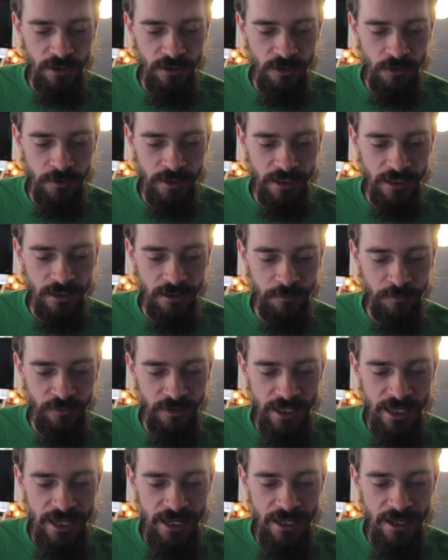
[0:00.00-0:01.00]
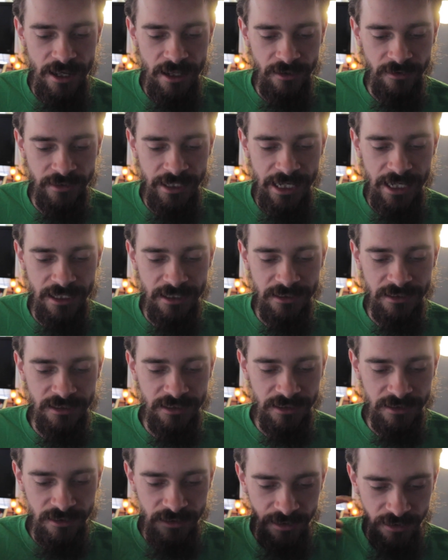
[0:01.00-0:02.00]
You can play
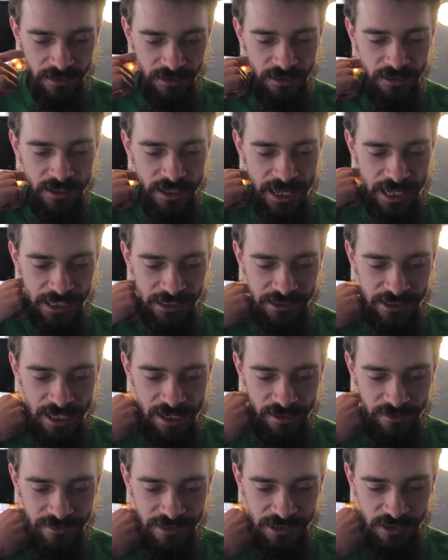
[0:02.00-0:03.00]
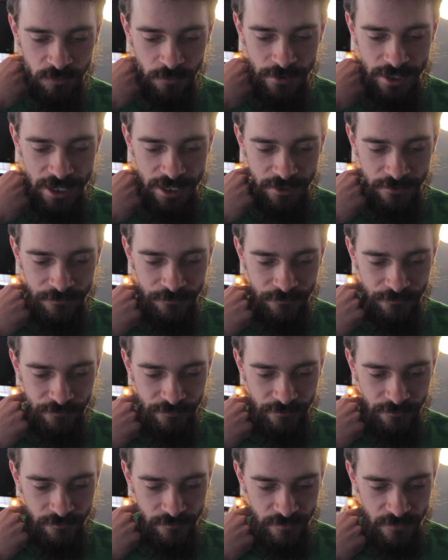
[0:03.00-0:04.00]
lands exiled this way,
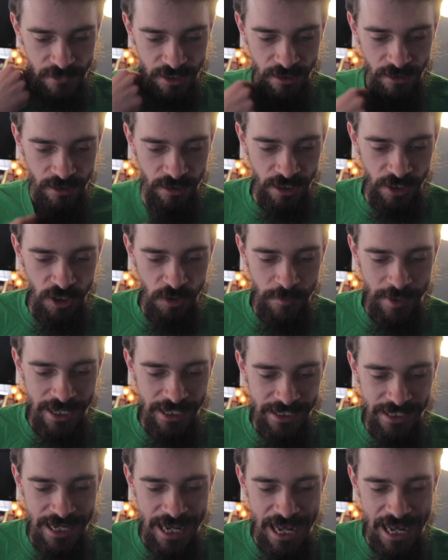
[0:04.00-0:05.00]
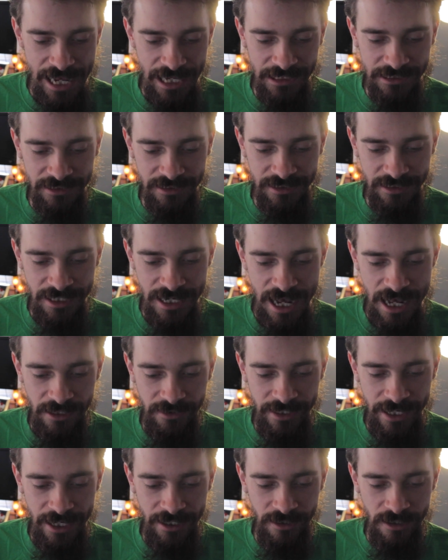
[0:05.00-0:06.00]
and you may cast
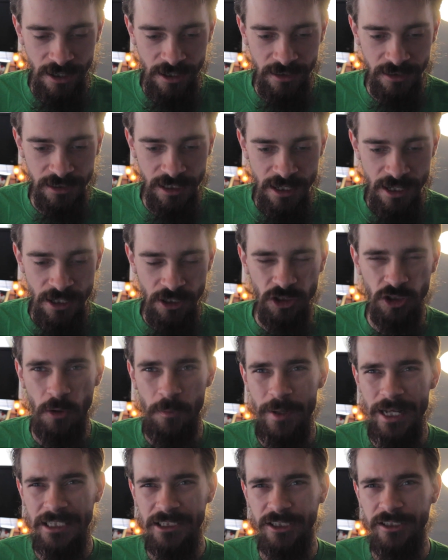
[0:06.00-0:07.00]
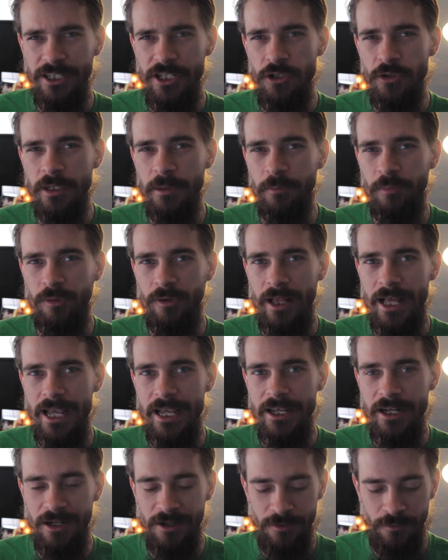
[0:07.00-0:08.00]
non-land cards. So basically, you can
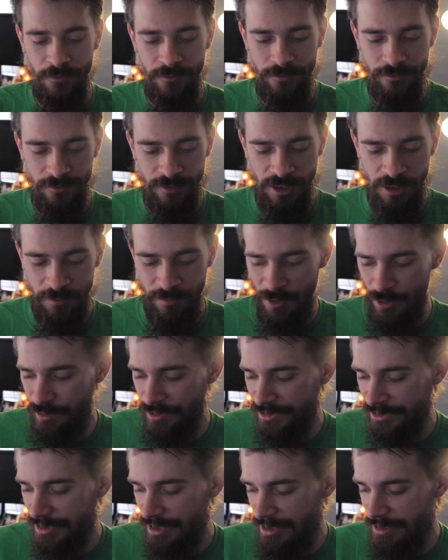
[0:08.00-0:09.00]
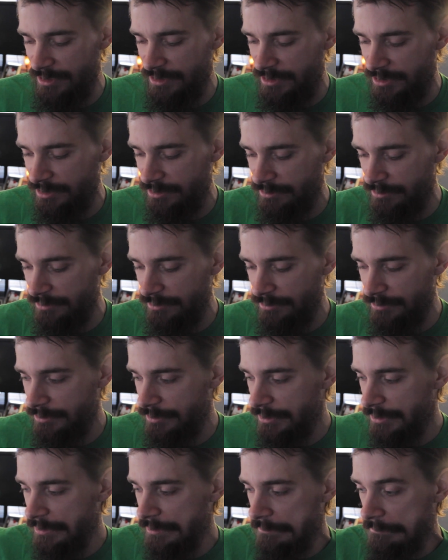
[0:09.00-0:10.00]
play your opponent's cards,
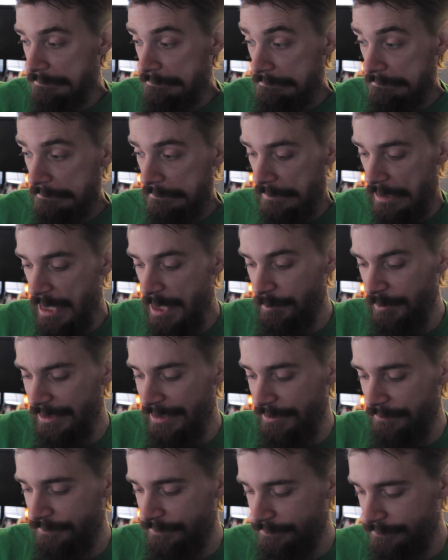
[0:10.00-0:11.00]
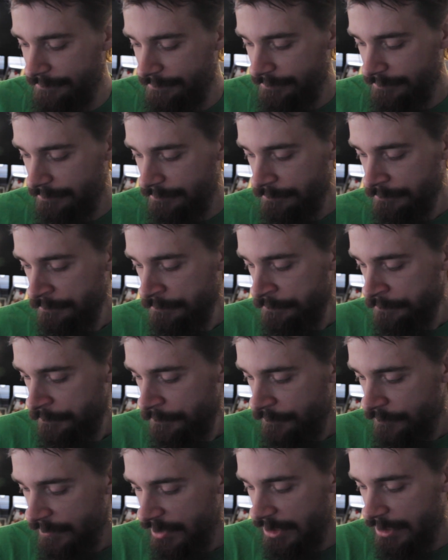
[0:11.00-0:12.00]
I believe,
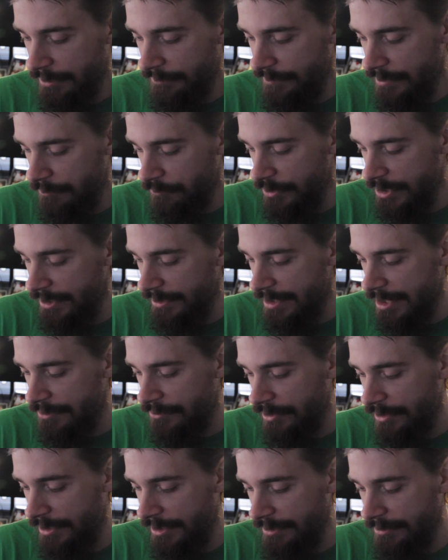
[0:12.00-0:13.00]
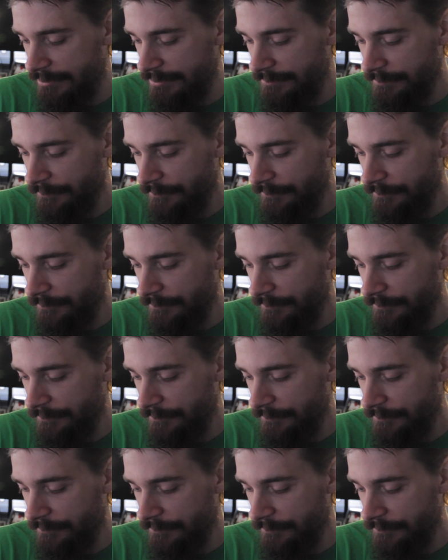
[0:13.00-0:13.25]
if I'm reading that right.